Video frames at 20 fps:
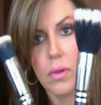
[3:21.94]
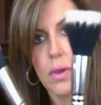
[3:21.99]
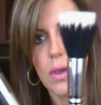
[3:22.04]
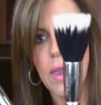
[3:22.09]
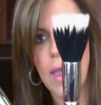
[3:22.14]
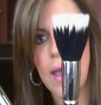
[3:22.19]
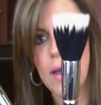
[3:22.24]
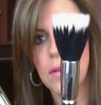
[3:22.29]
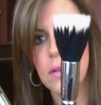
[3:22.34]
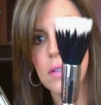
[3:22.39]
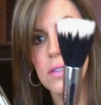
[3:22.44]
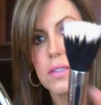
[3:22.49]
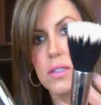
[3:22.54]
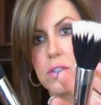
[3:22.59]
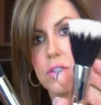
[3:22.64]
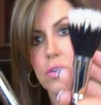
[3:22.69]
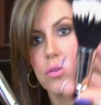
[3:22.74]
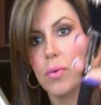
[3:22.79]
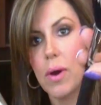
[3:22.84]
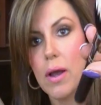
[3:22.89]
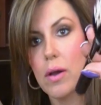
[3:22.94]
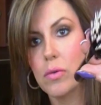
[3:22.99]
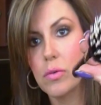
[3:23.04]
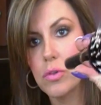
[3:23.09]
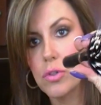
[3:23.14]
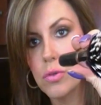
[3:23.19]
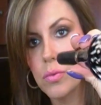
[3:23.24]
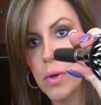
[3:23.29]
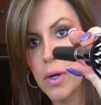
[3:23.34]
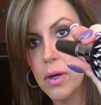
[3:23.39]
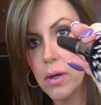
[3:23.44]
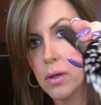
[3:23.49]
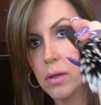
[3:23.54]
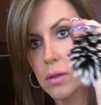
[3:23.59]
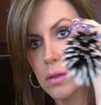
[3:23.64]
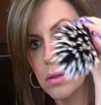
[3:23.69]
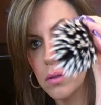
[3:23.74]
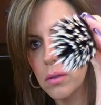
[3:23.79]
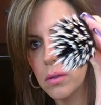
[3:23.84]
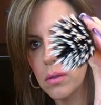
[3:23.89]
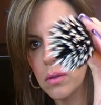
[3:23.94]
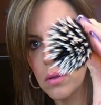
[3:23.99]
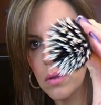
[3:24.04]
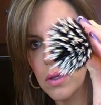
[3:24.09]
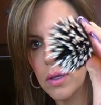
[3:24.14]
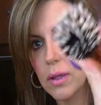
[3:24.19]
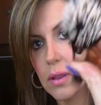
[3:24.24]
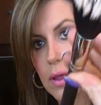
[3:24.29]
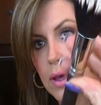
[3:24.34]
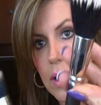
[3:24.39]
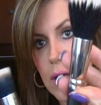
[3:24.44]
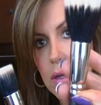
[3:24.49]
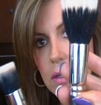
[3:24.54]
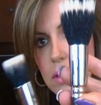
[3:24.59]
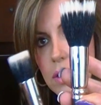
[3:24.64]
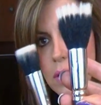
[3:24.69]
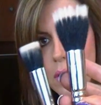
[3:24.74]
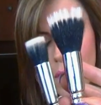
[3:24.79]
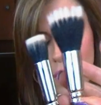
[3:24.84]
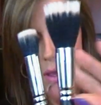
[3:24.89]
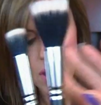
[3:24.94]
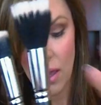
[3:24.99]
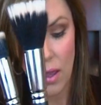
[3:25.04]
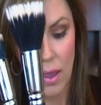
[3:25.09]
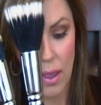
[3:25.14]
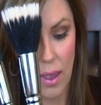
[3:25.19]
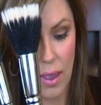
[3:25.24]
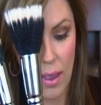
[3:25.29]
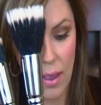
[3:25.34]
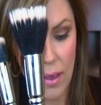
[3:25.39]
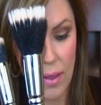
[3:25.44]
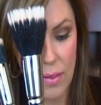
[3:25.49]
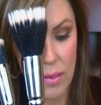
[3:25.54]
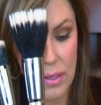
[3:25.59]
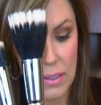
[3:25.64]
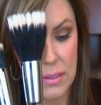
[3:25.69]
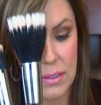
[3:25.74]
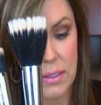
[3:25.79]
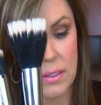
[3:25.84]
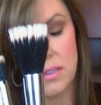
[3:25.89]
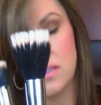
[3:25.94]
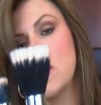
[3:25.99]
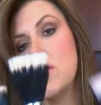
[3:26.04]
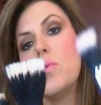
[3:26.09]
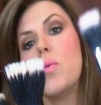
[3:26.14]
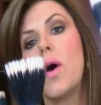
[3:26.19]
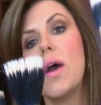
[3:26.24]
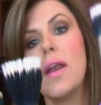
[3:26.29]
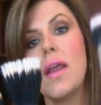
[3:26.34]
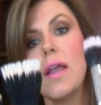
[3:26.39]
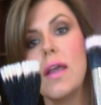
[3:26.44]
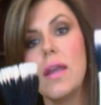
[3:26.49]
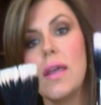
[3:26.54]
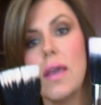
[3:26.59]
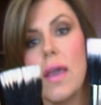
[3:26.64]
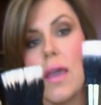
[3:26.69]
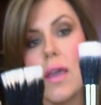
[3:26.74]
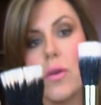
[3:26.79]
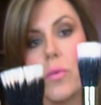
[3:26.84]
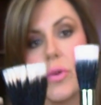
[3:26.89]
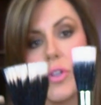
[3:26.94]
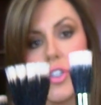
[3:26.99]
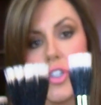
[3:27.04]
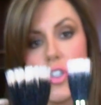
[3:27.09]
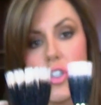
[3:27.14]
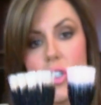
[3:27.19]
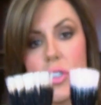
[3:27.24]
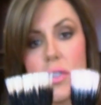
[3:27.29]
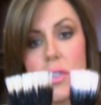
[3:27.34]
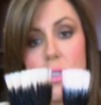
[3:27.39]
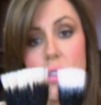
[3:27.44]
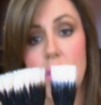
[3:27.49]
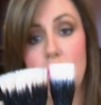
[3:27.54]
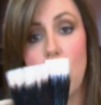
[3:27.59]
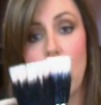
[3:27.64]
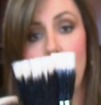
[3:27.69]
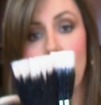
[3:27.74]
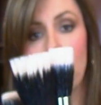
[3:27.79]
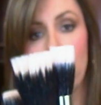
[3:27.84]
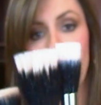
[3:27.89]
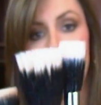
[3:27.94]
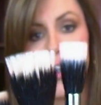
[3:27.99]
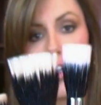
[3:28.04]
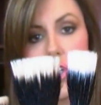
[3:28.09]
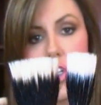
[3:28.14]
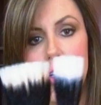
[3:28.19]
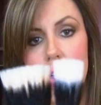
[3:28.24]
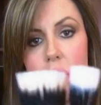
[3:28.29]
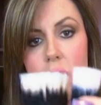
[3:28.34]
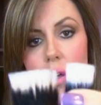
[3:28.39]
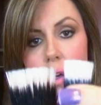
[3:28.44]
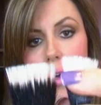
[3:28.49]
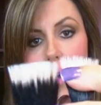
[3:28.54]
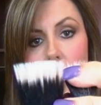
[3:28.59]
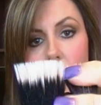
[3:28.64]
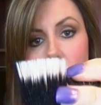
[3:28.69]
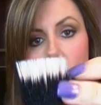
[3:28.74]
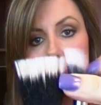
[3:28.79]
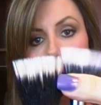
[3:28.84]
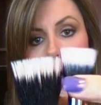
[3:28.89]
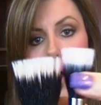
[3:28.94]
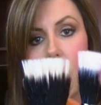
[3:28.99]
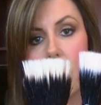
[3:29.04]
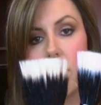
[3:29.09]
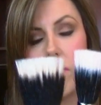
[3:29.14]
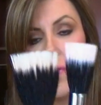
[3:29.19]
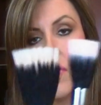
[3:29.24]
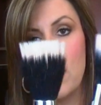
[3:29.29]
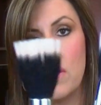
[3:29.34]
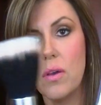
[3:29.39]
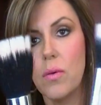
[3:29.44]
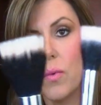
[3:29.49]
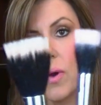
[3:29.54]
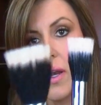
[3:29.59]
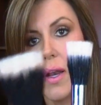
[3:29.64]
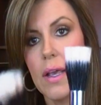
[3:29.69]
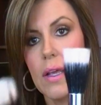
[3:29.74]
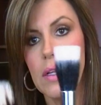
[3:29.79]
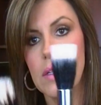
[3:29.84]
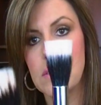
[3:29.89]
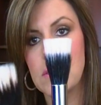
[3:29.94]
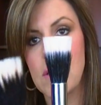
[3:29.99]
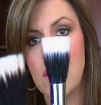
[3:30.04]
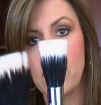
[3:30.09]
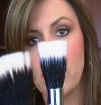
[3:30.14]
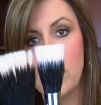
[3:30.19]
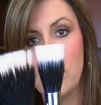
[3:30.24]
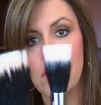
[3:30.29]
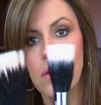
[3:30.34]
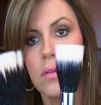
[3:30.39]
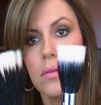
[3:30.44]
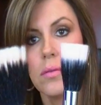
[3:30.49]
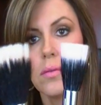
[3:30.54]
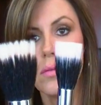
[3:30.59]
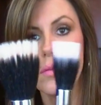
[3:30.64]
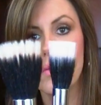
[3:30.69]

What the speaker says: Again, this is a round one like that, and this is the 188, which is just the smaller version of the 187.